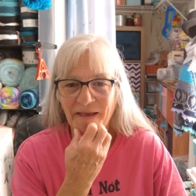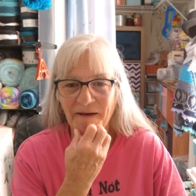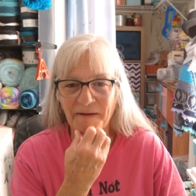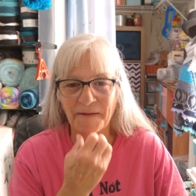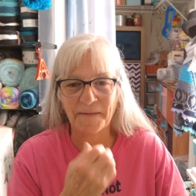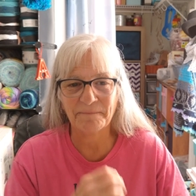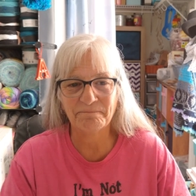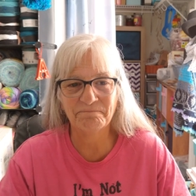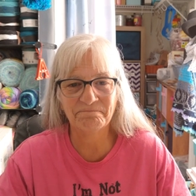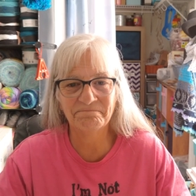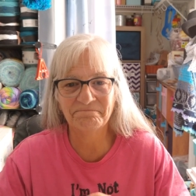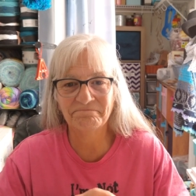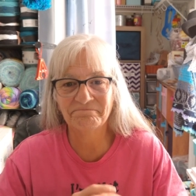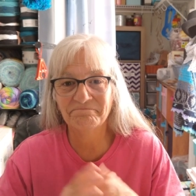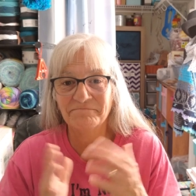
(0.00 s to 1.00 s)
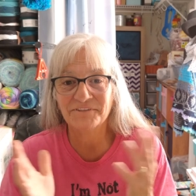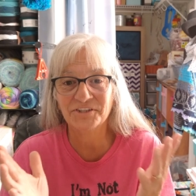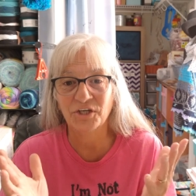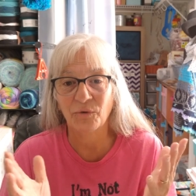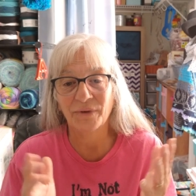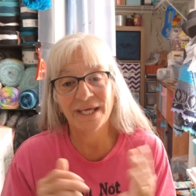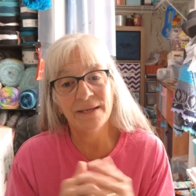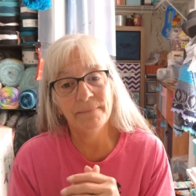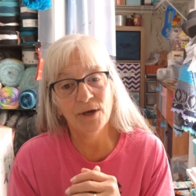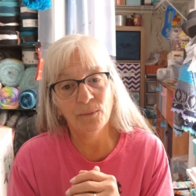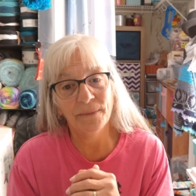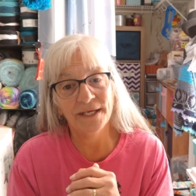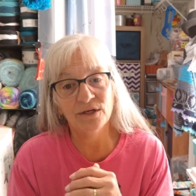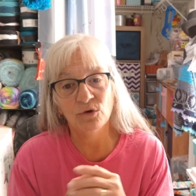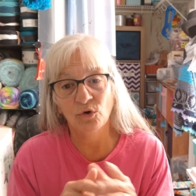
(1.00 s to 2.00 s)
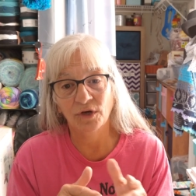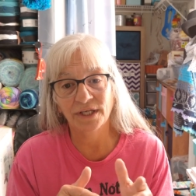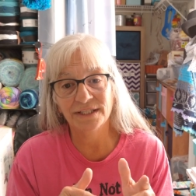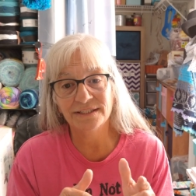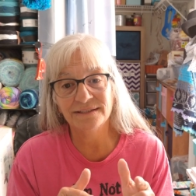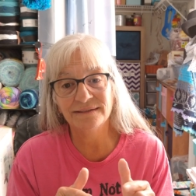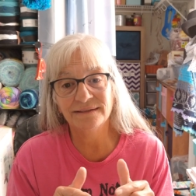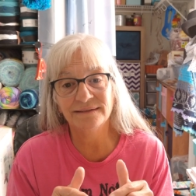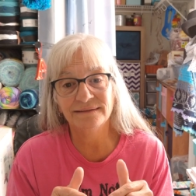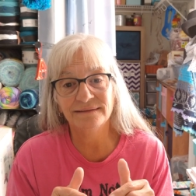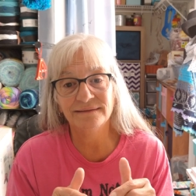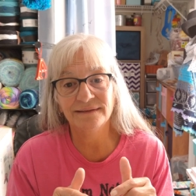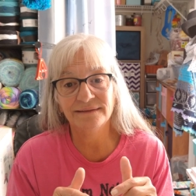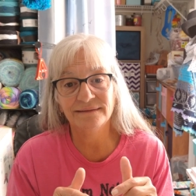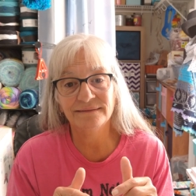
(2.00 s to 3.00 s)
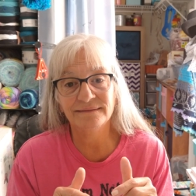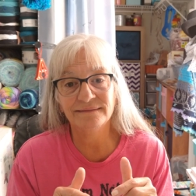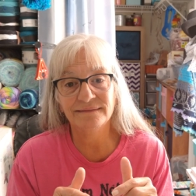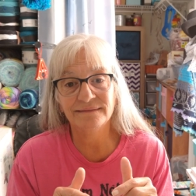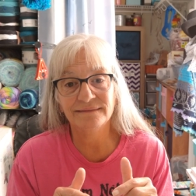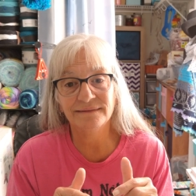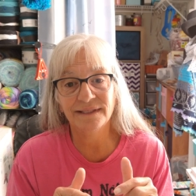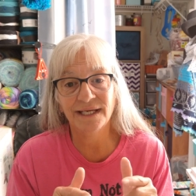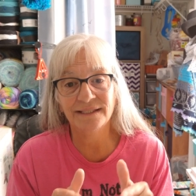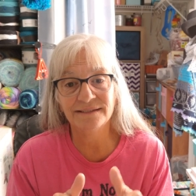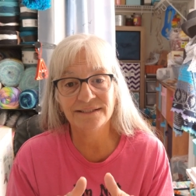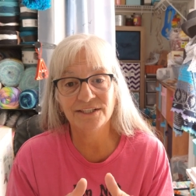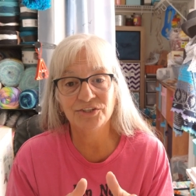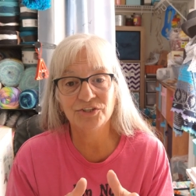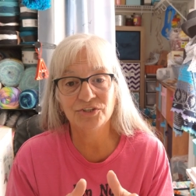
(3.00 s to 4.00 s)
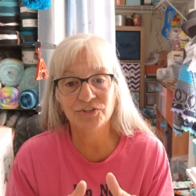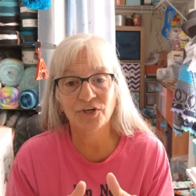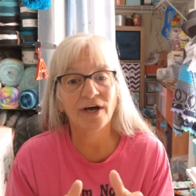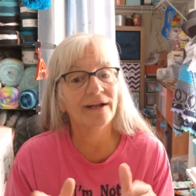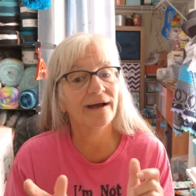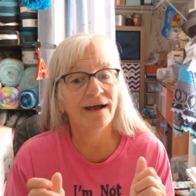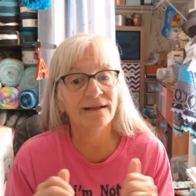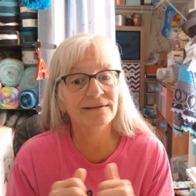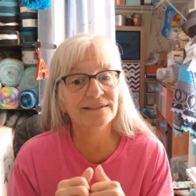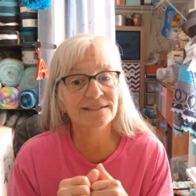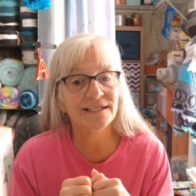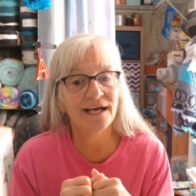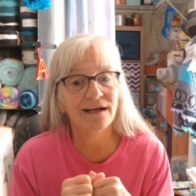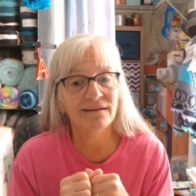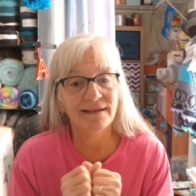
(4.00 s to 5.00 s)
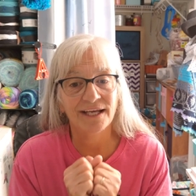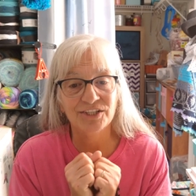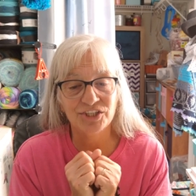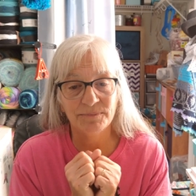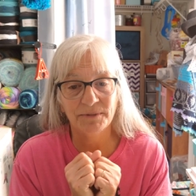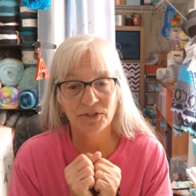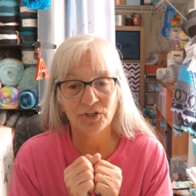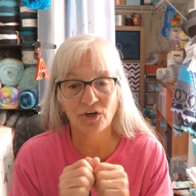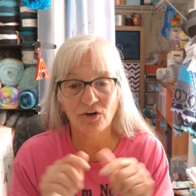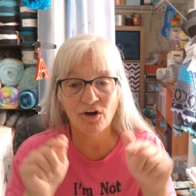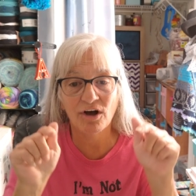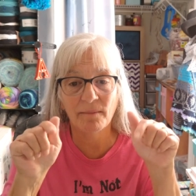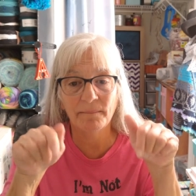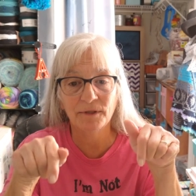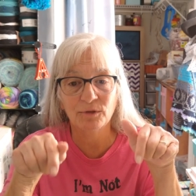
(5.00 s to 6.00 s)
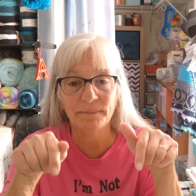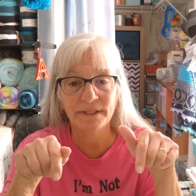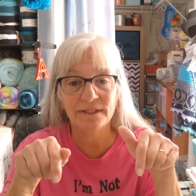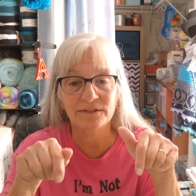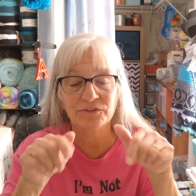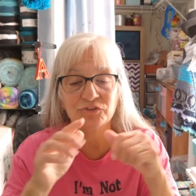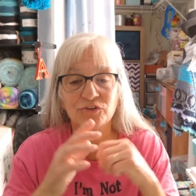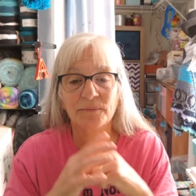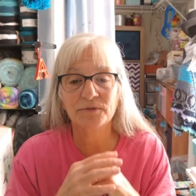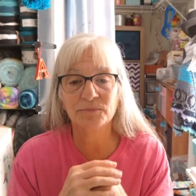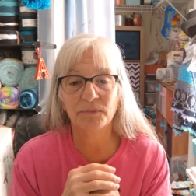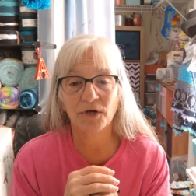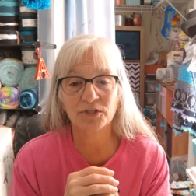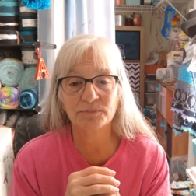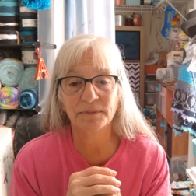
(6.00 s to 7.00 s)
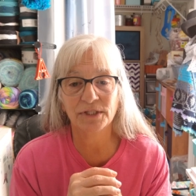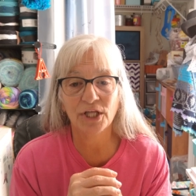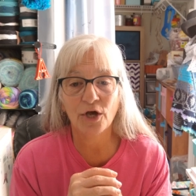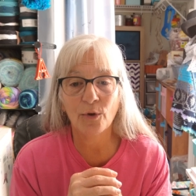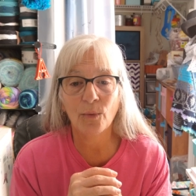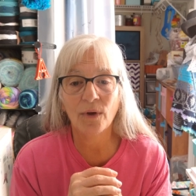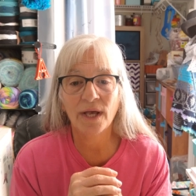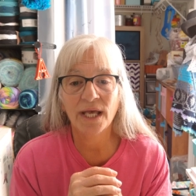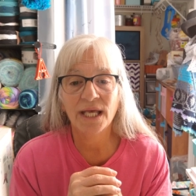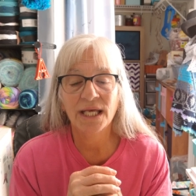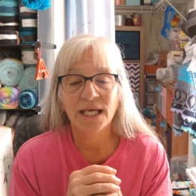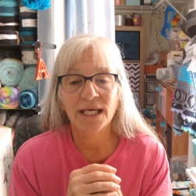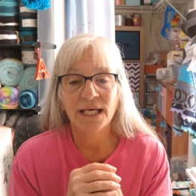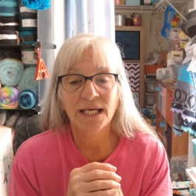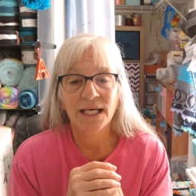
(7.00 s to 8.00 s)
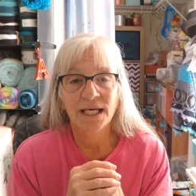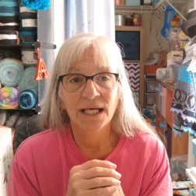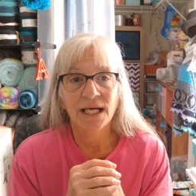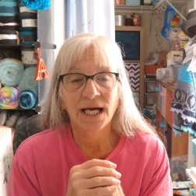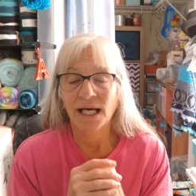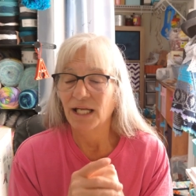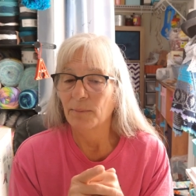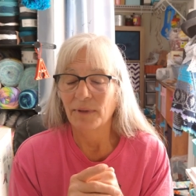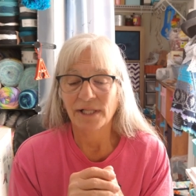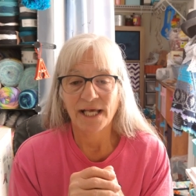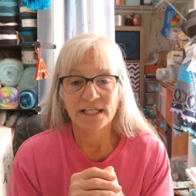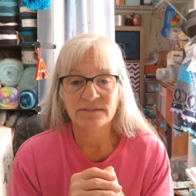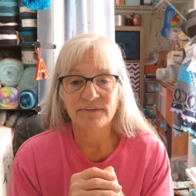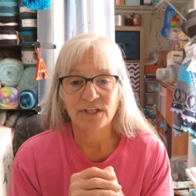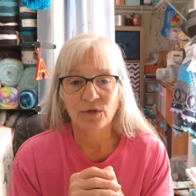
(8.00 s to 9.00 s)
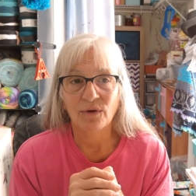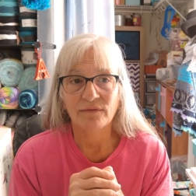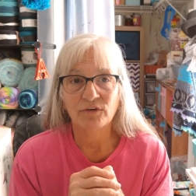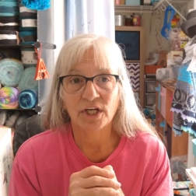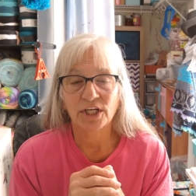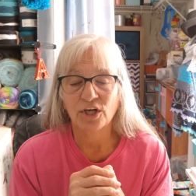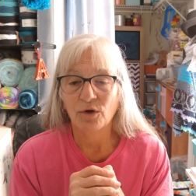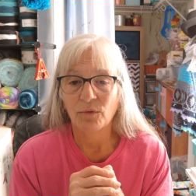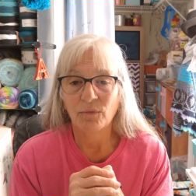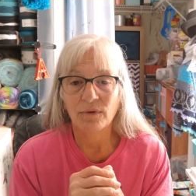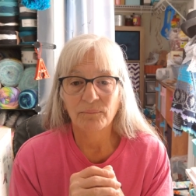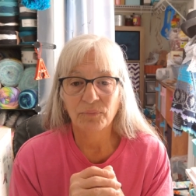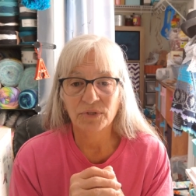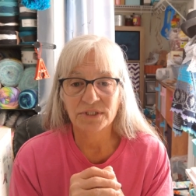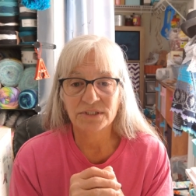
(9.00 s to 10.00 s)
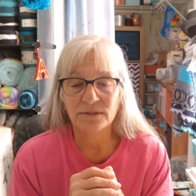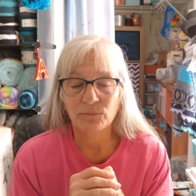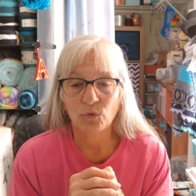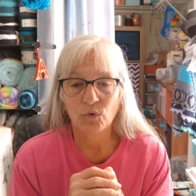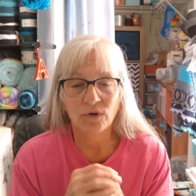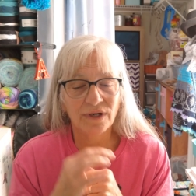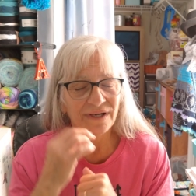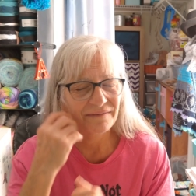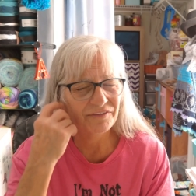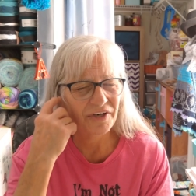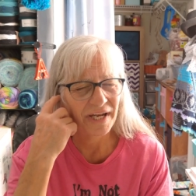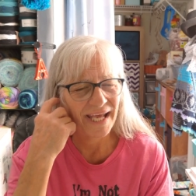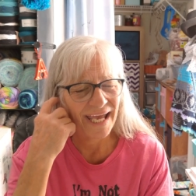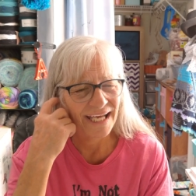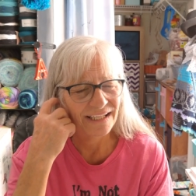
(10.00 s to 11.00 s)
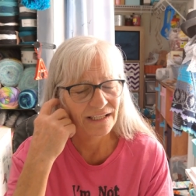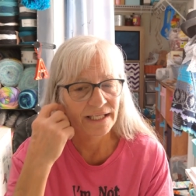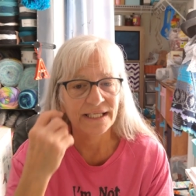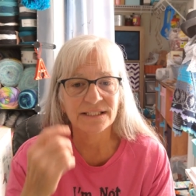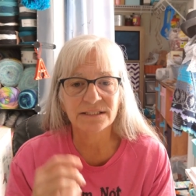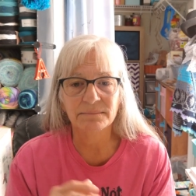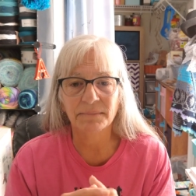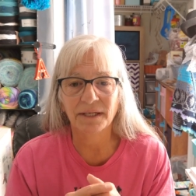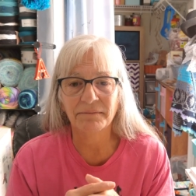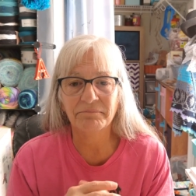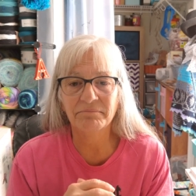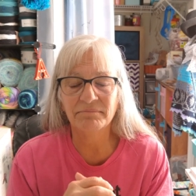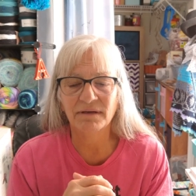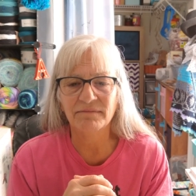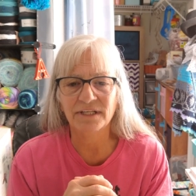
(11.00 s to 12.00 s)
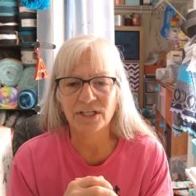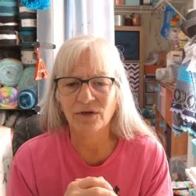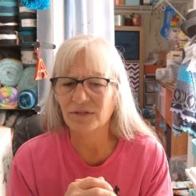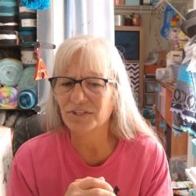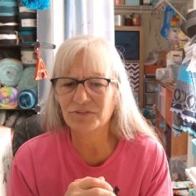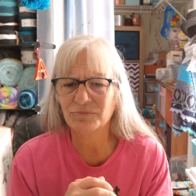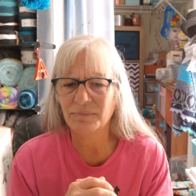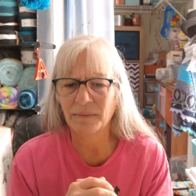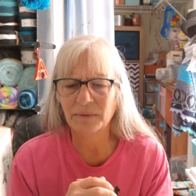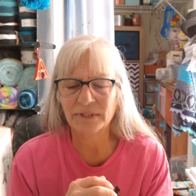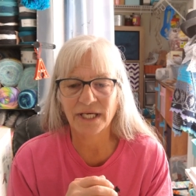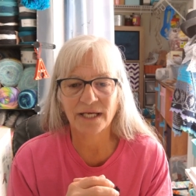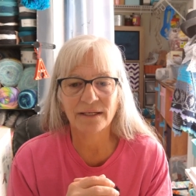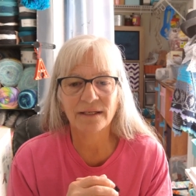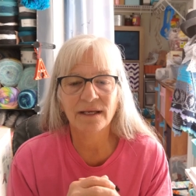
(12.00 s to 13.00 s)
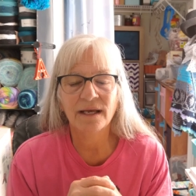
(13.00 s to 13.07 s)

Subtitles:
So email me, hookinandstitchin.islandstyle@gmail.com. It'll be in the description box below. I know my last video, I've got to go put some more. I've got to add links in my video. I just remembered that.